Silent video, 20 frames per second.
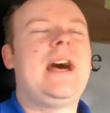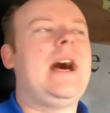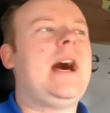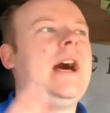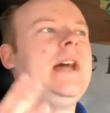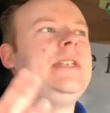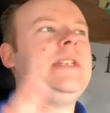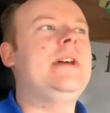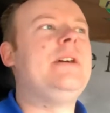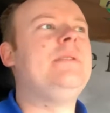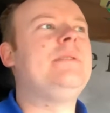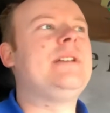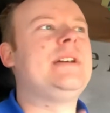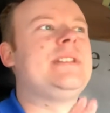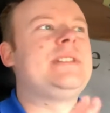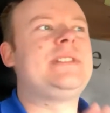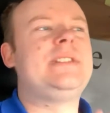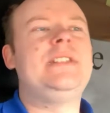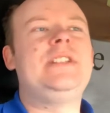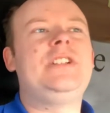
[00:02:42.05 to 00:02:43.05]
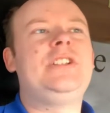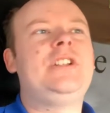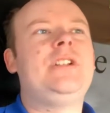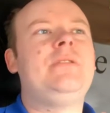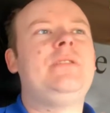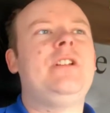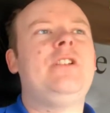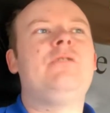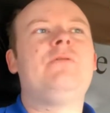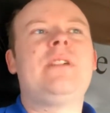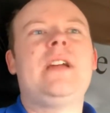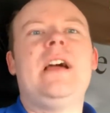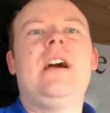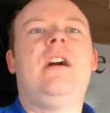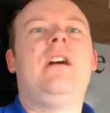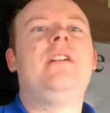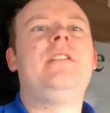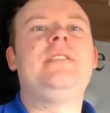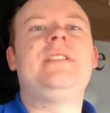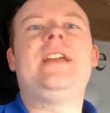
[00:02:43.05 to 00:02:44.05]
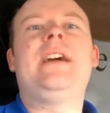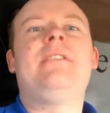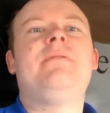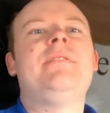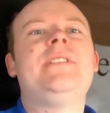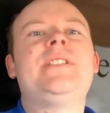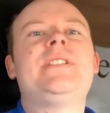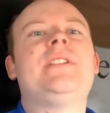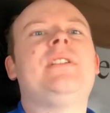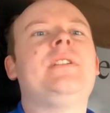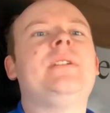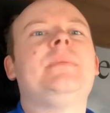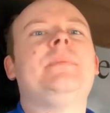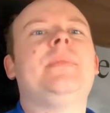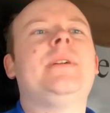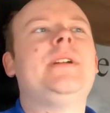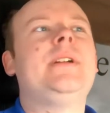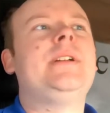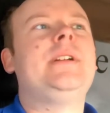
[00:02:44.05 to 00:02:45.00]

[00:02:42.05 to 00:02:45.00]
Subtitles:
I know that's an issue, and it'll get ironed out with time.